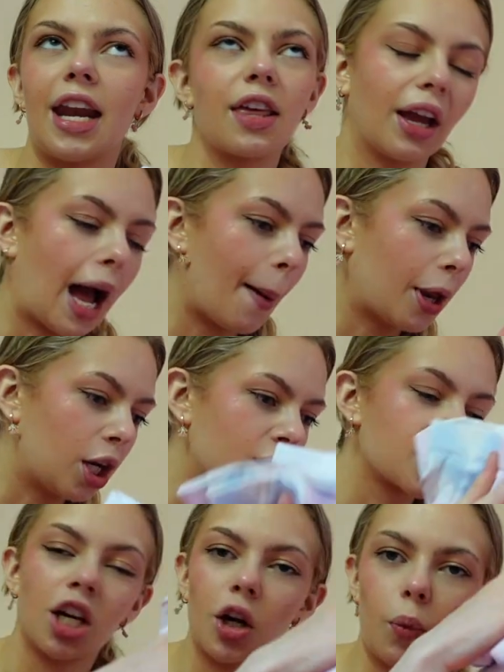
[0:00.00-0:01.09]
anything
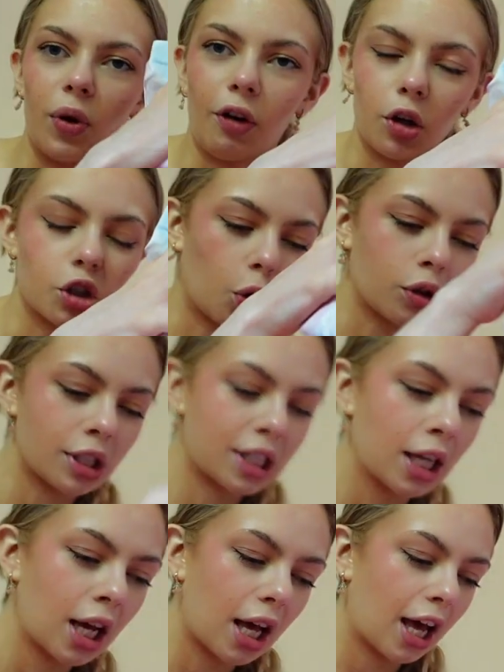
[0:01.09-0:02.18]
happens, we've got shorts.
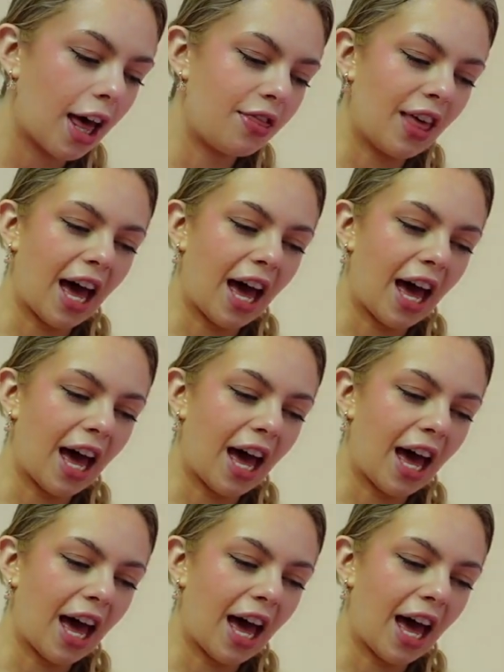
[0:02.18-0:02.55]
And